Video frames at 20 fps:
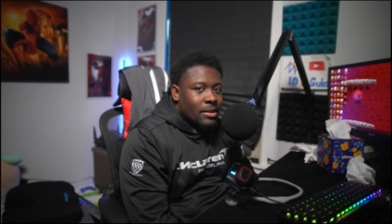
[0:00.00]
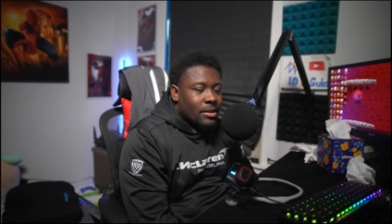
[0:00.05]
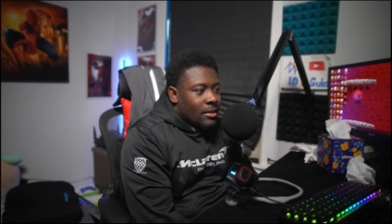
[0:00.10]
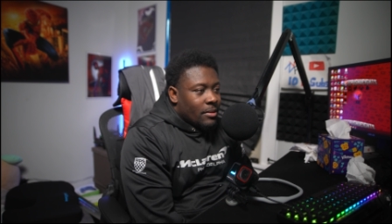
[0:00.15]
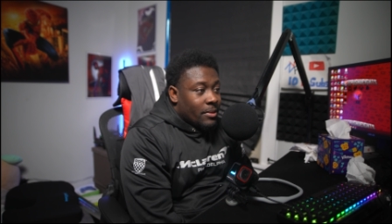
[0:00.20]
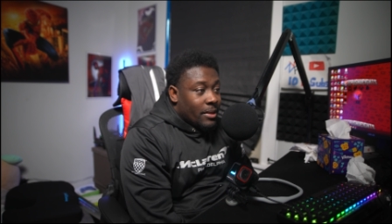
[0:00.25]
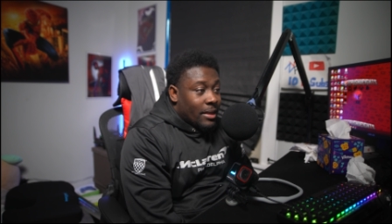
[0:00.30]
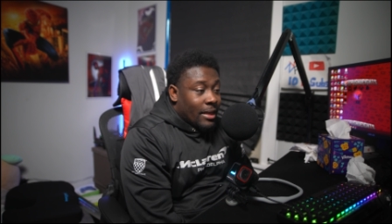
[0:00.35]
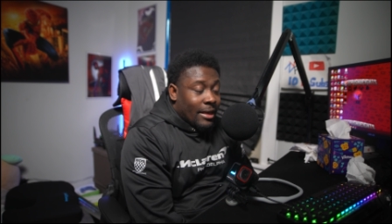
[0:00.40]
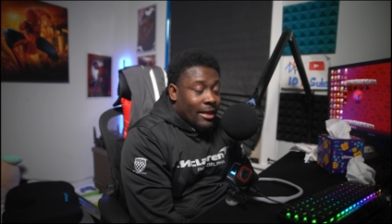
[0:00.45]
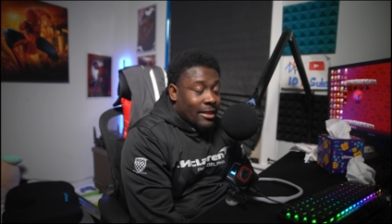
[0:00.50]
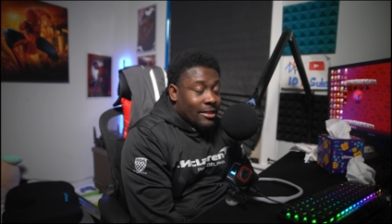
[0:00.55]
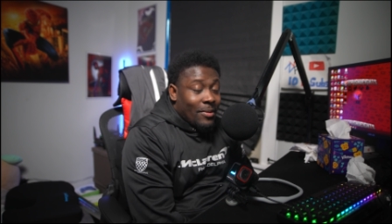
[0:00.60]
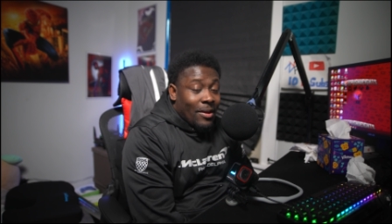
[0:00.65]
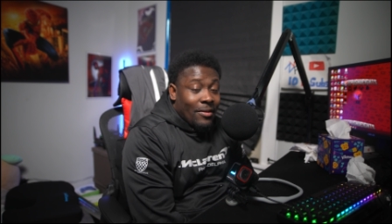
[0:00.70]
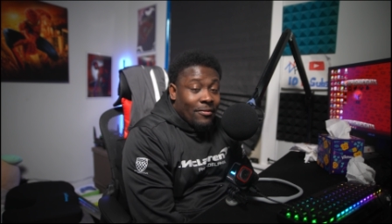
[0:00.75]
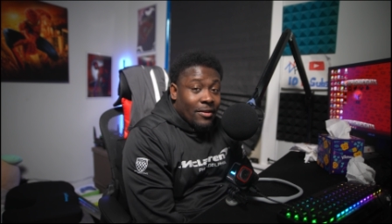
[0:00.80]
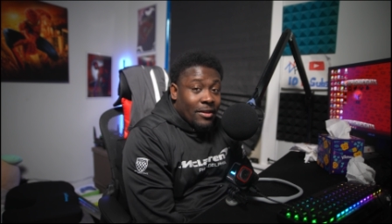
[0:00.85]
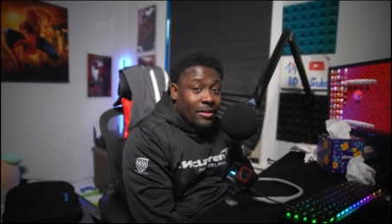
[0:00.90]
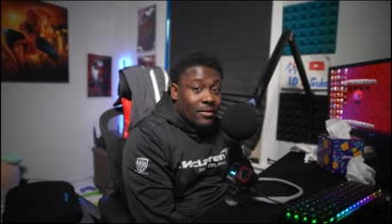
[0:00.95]
But yeah, that's my
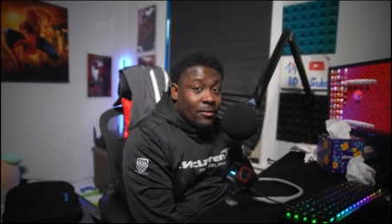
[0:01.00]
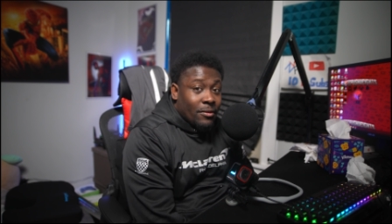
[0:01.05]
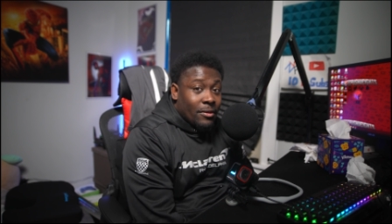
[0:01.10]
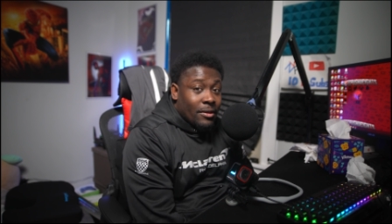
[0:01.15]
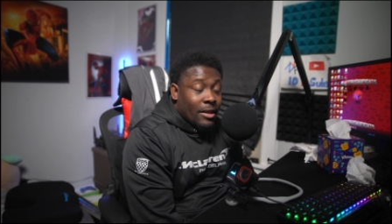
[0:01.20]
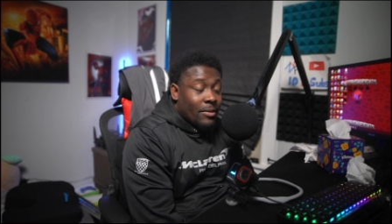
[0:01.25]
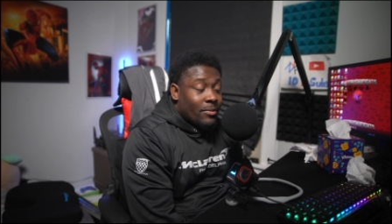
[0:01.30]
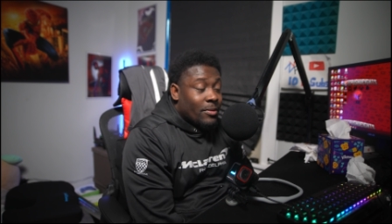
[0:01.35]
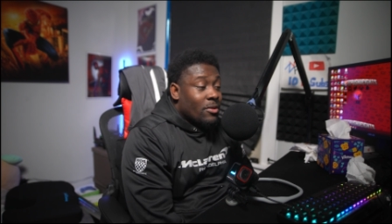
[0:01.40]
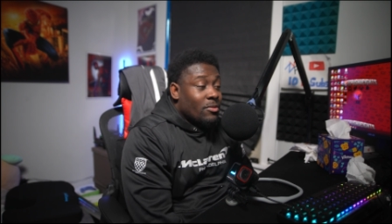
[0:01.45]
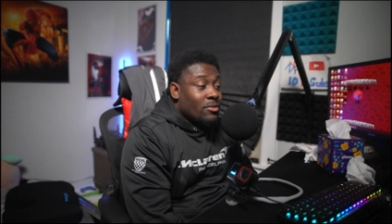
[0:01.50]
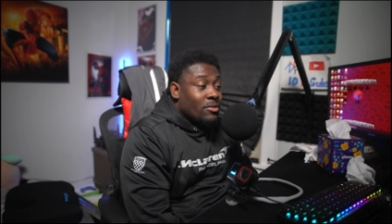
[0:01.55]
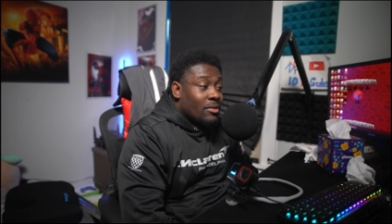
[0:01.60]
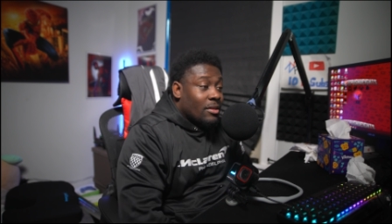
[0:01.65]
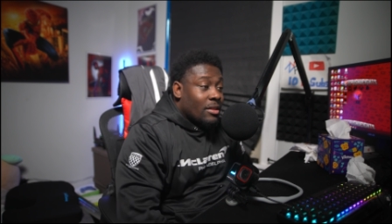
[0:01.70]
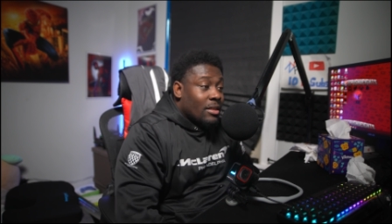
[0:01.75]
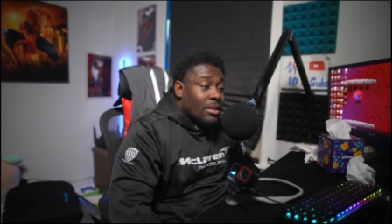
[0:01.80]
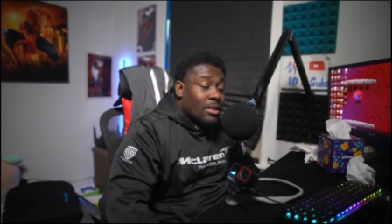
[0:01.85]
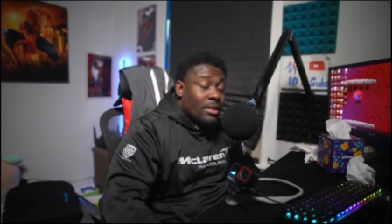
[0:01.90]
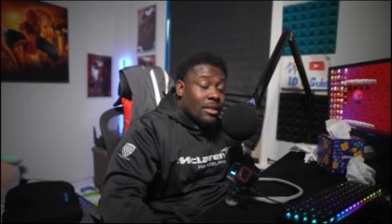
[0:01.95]
fix for it. Let me know what you
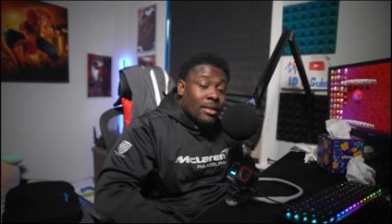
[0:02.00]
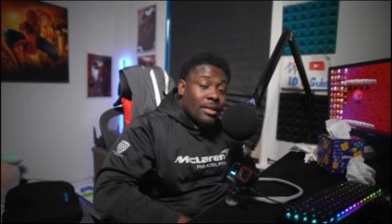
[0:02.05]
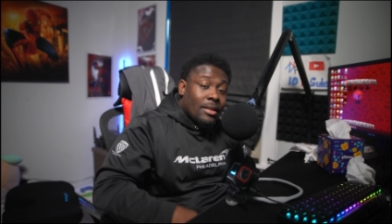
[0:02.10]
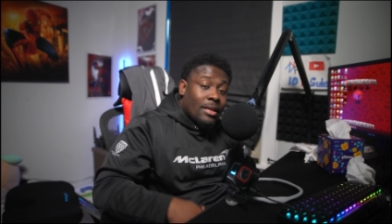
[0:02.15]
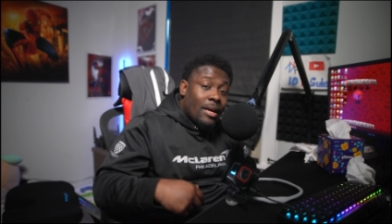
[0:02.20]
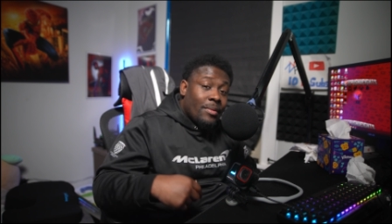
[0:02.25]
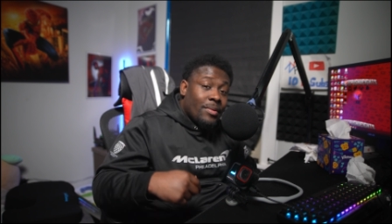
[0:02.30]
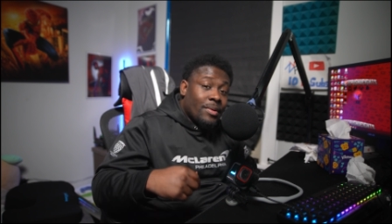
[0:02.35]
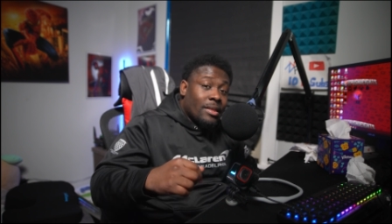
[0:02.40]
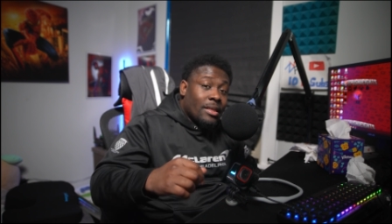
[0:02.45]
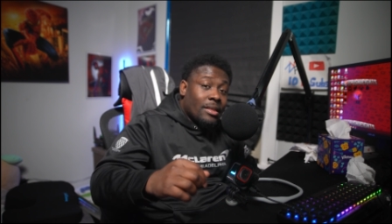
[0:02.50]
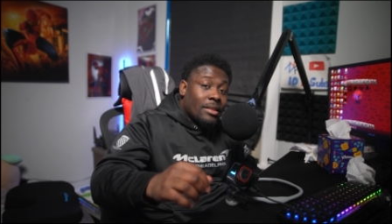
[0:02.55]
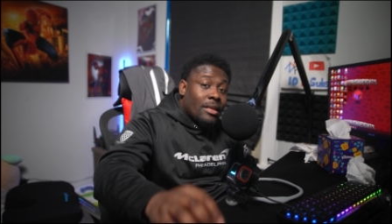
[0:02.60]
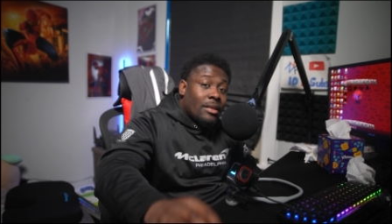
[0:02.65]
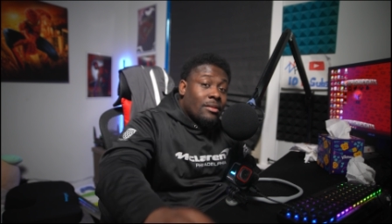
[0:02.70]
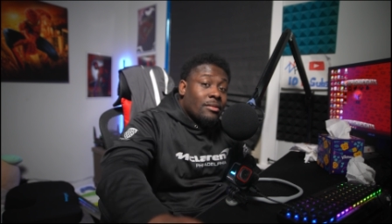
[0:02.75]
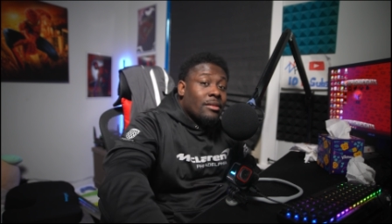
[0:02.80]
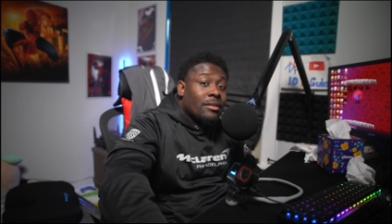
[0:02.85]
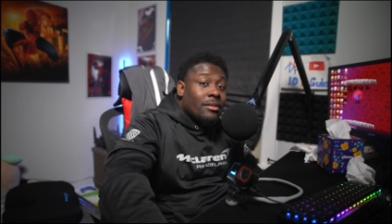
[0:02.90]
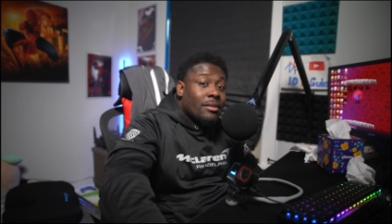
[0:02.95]
think in the comment section. I'll
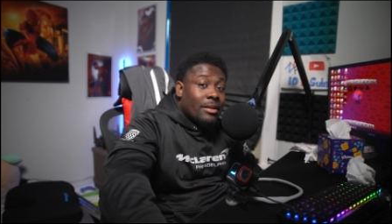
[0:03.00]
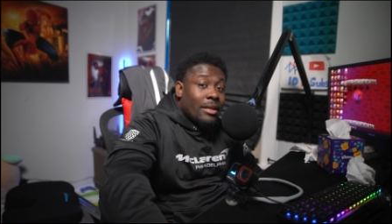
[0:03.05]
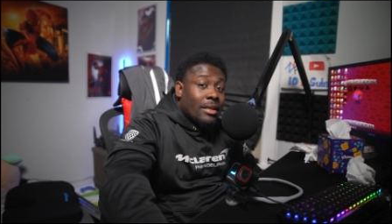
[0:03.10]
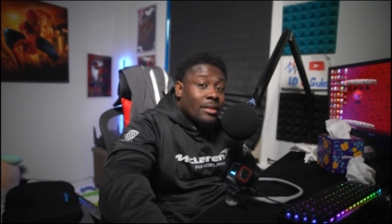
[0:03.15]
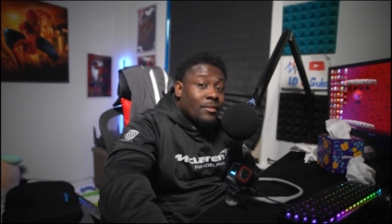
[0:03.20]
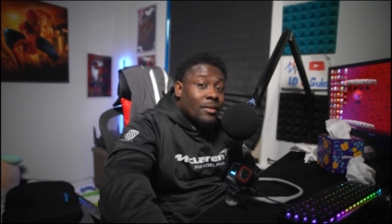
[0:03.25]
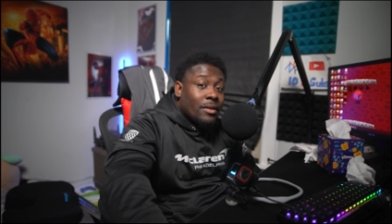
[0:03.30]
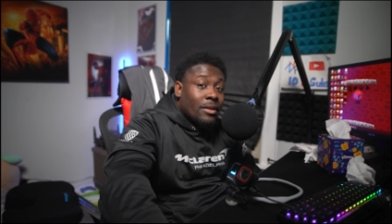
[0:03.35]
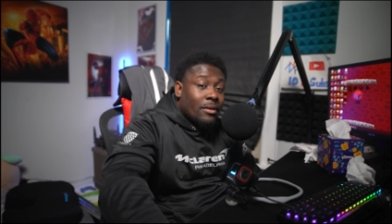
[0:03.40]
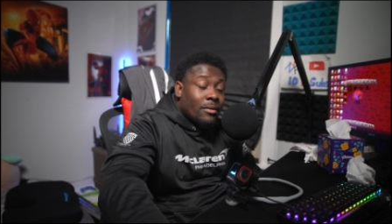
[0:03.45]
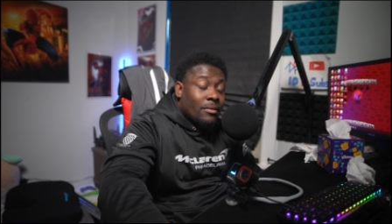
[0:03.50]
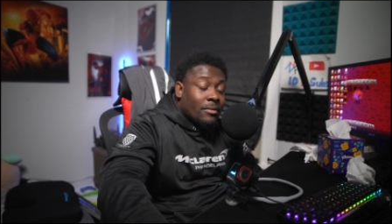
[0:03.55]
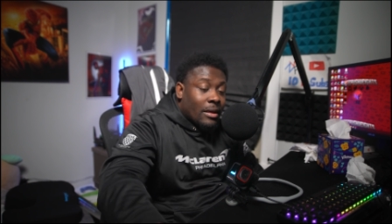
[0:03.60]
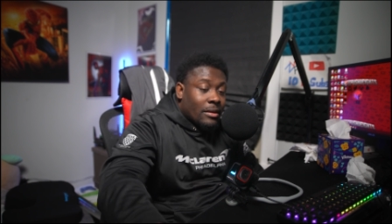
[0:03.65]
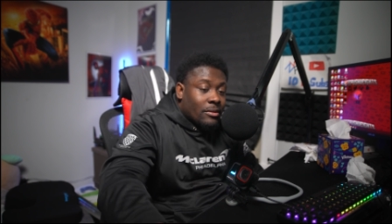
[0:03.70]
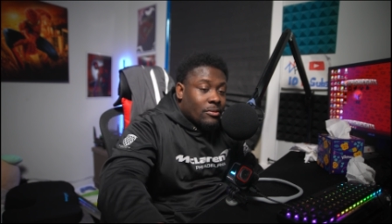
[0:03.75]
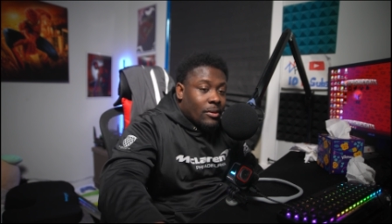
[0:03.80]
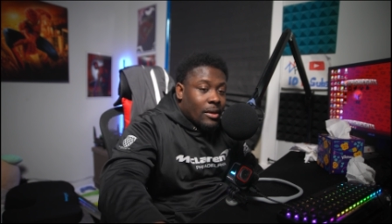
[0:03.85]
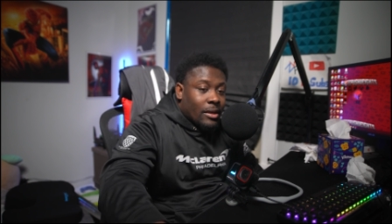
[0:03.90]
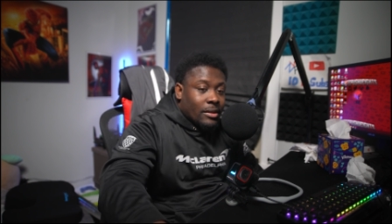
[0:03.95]
see you in the next video. Thanks
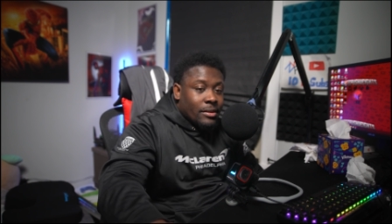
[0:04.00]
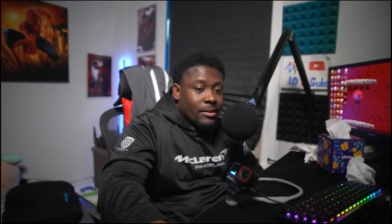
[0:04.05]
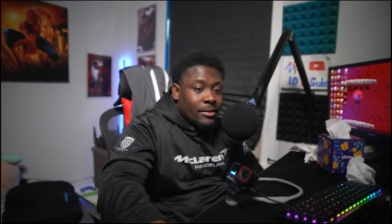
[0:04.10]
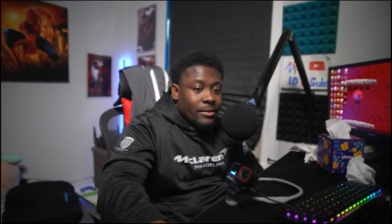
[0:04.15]
for watching.